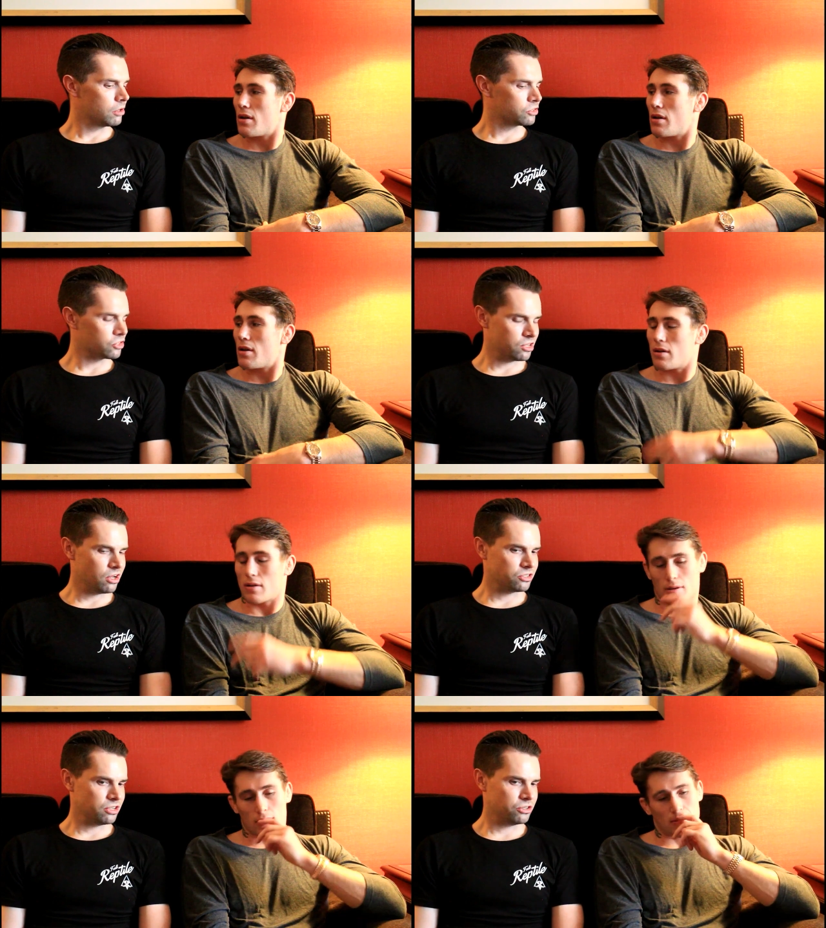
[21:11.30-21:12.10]
Speaker 1: Just
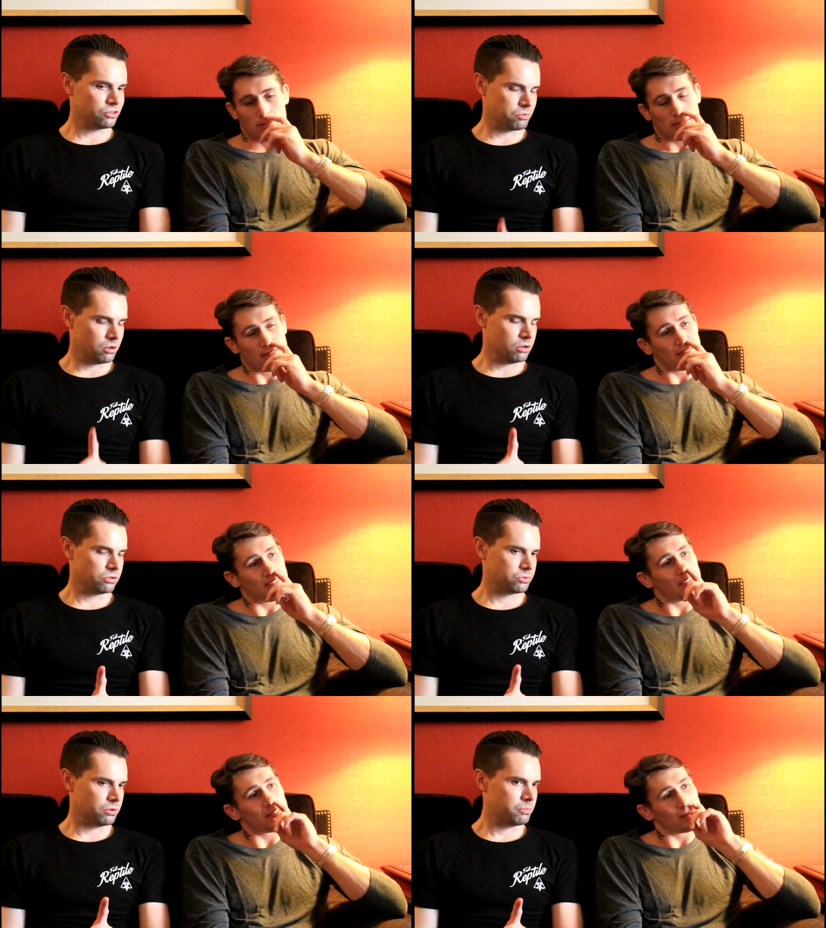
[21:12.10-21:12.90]
lastly, just one last
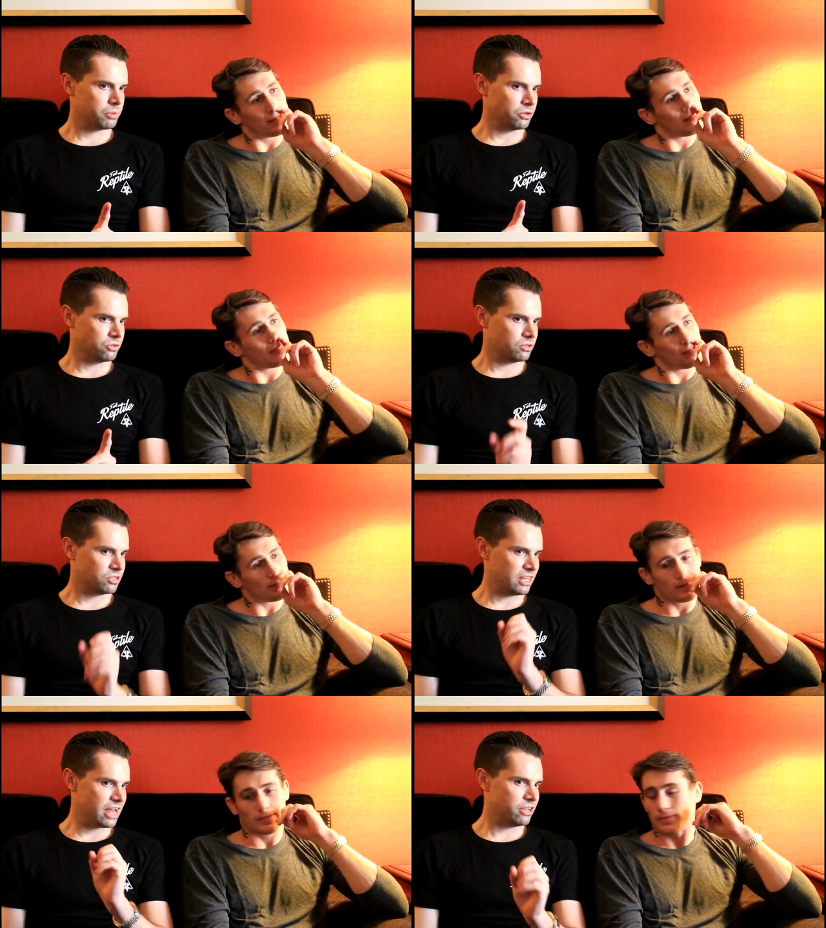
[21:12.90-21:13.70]
one because
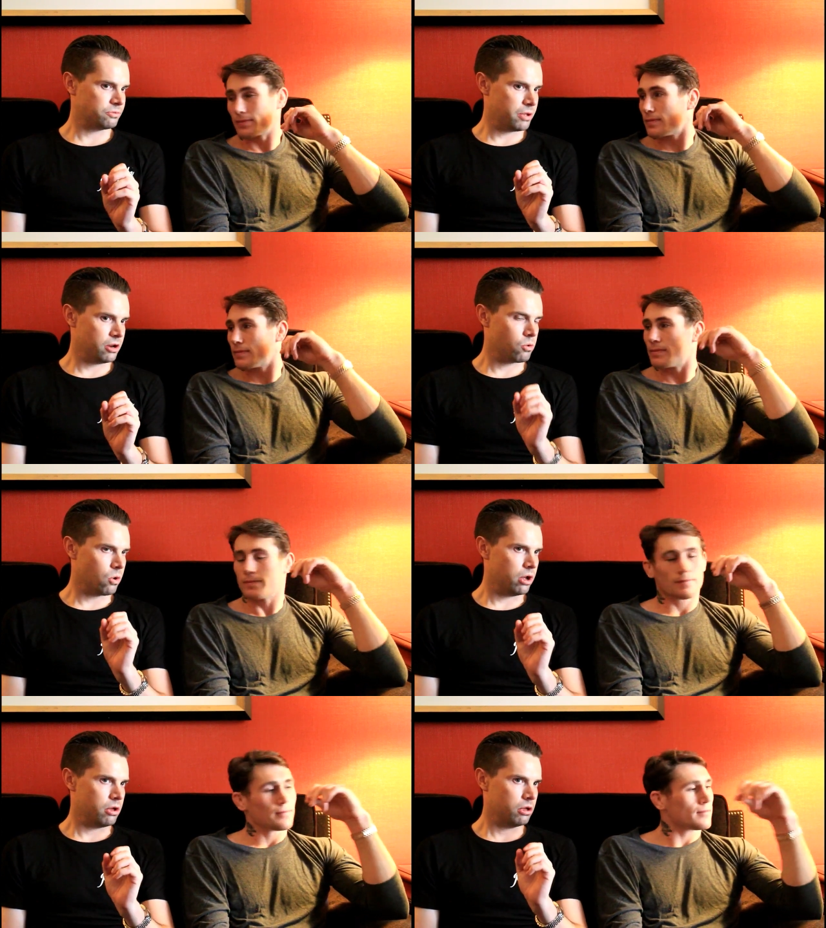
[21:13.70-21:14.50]
today's been
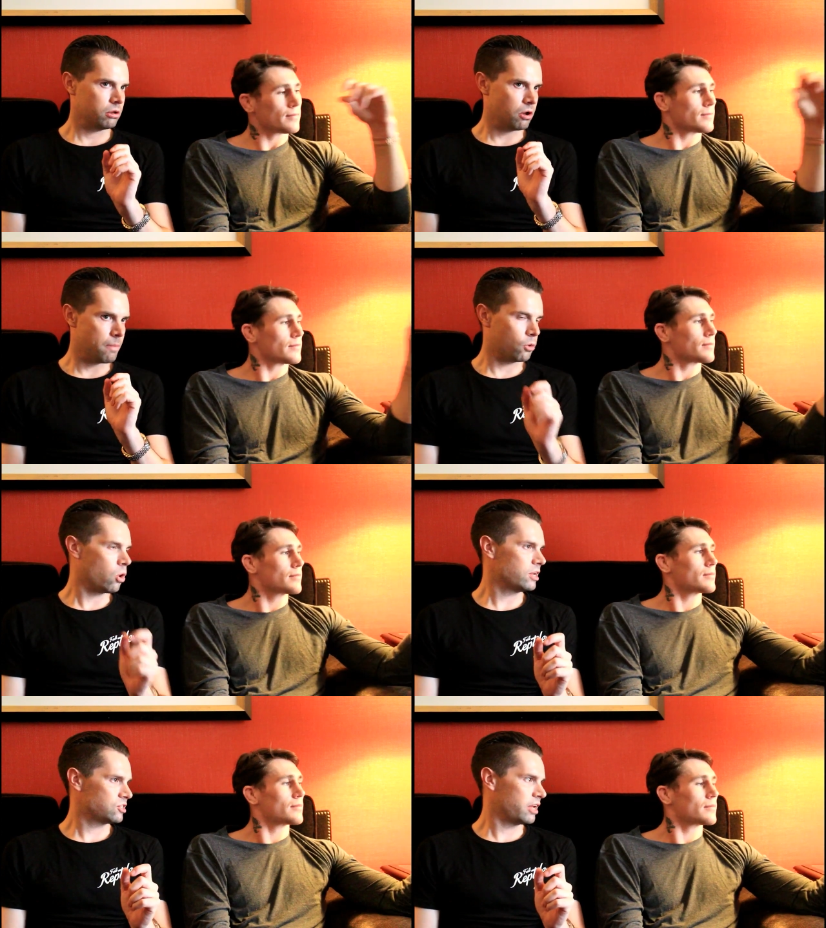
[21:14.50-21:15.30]
quite a, a quite a
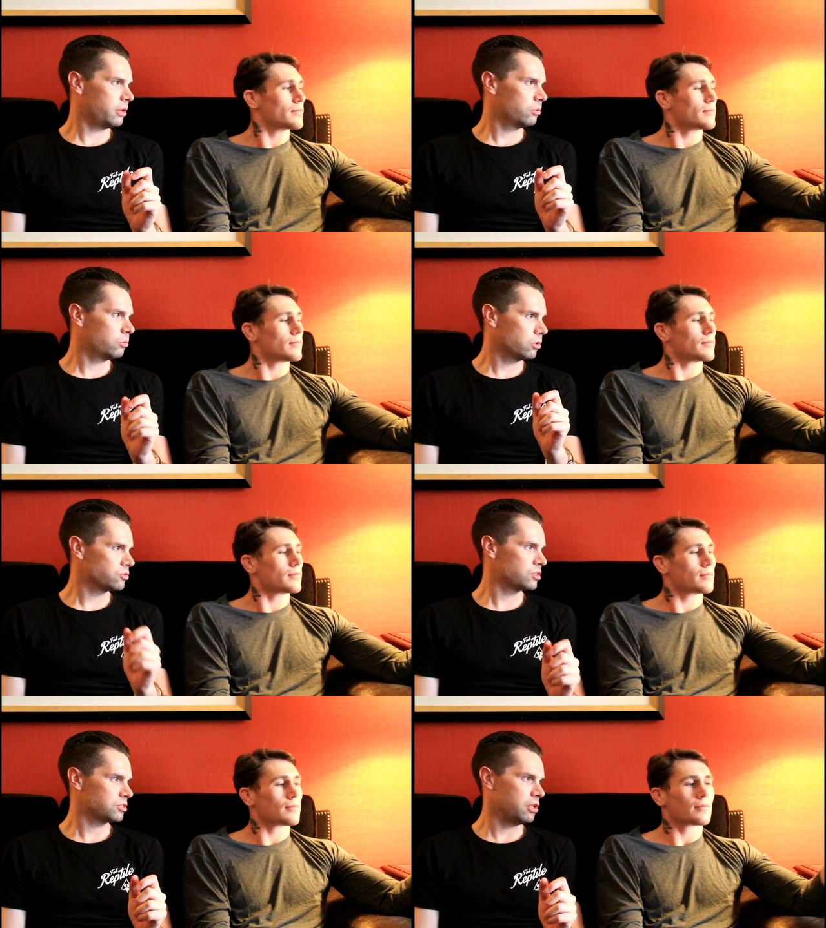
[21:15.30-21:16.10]
statement.
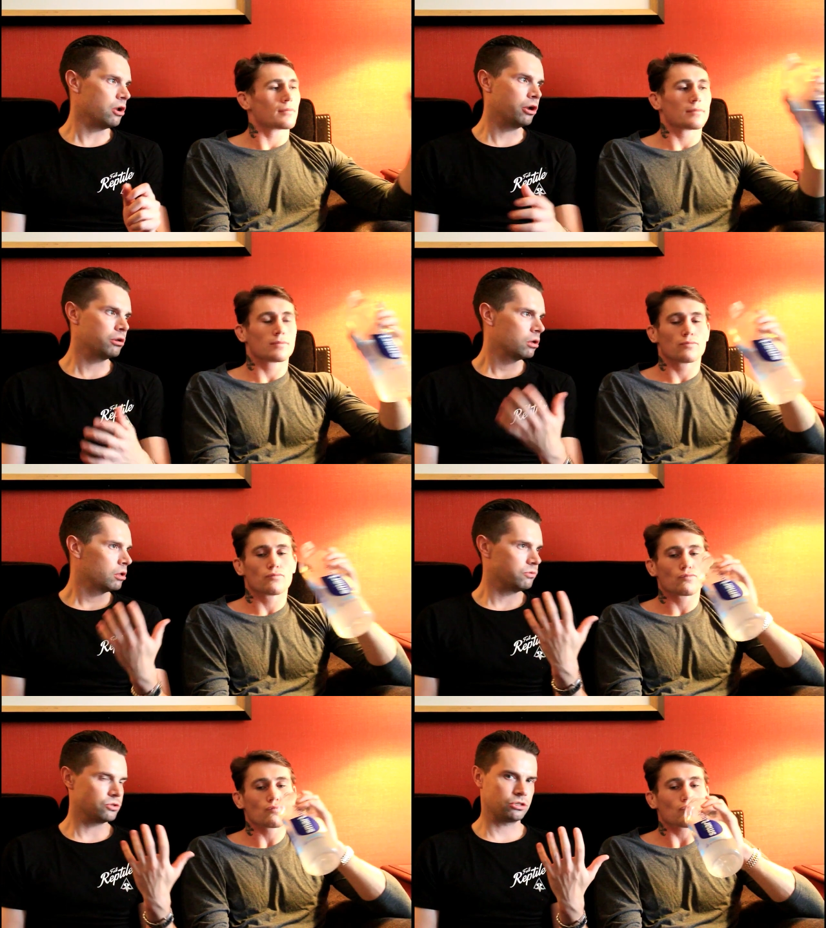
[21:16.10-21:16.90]
169.
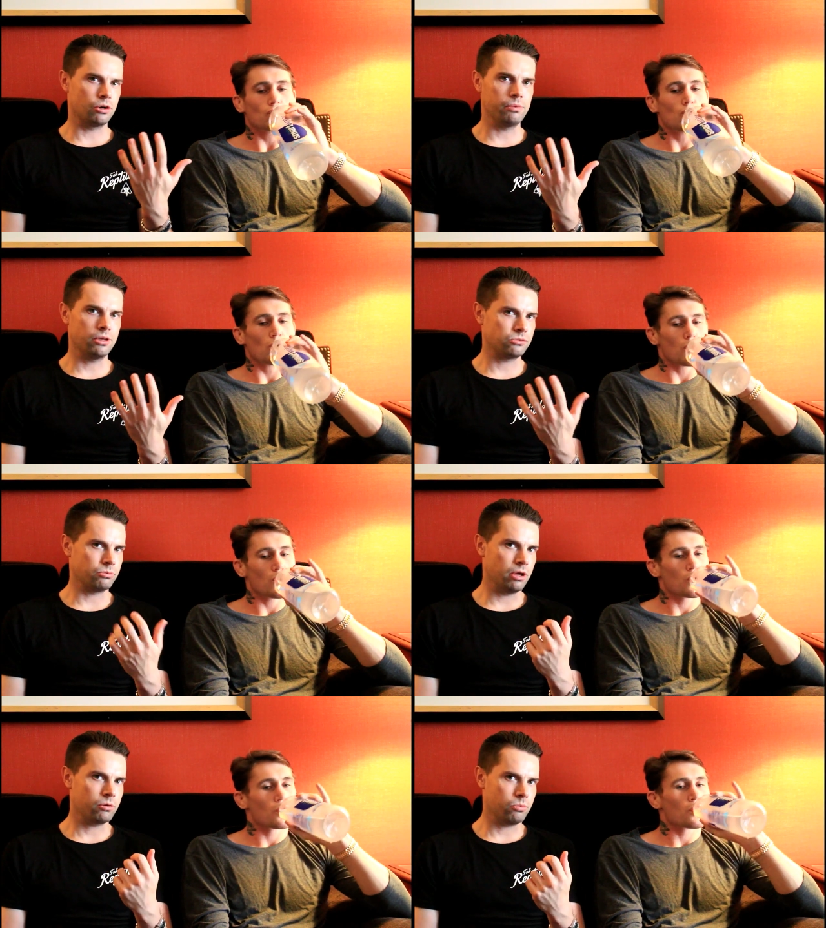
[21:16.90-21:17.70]
just told me it's
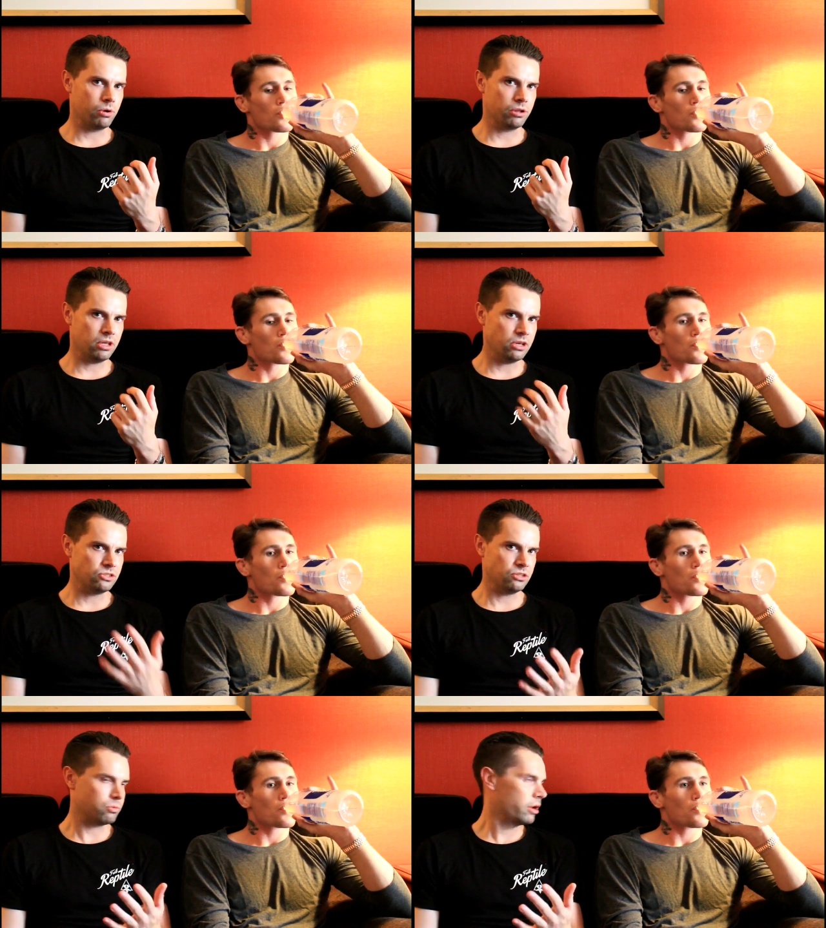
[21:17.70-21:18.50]
like one of the
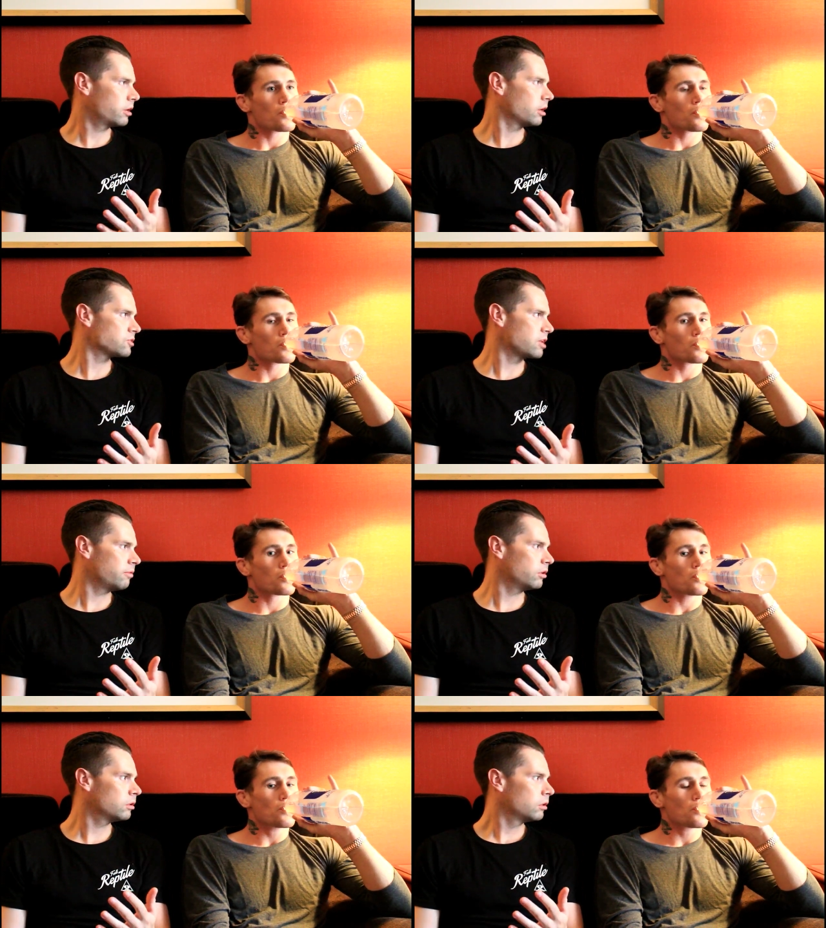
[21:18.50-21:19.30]
easiest weight cuts
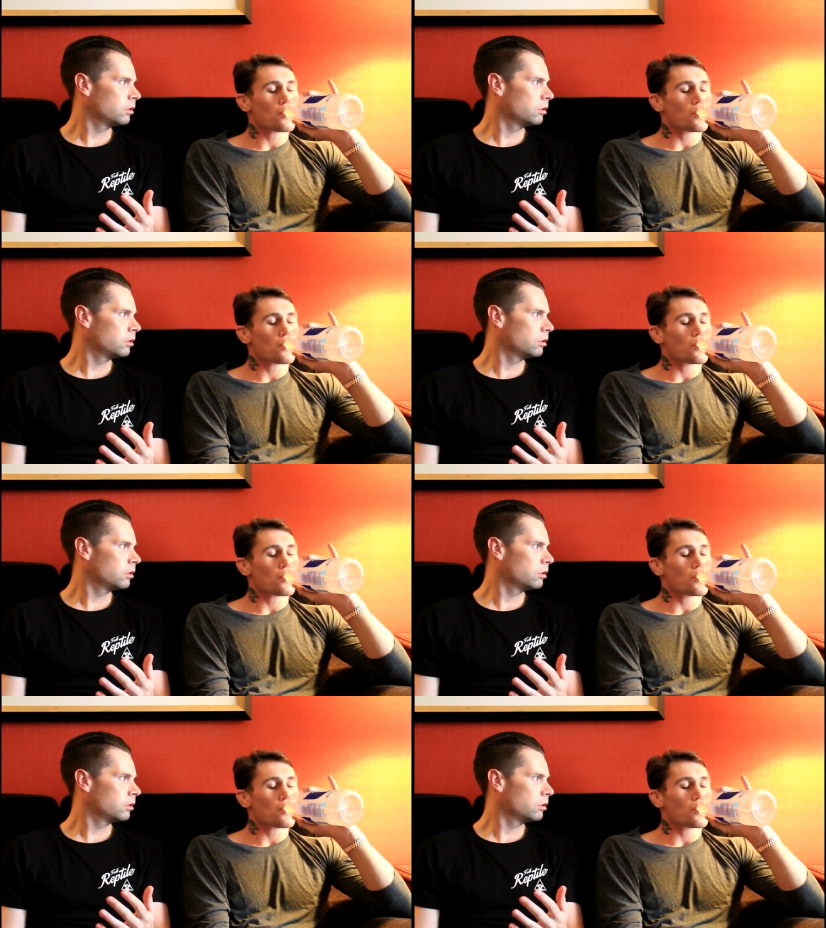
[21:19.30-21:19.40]
ever.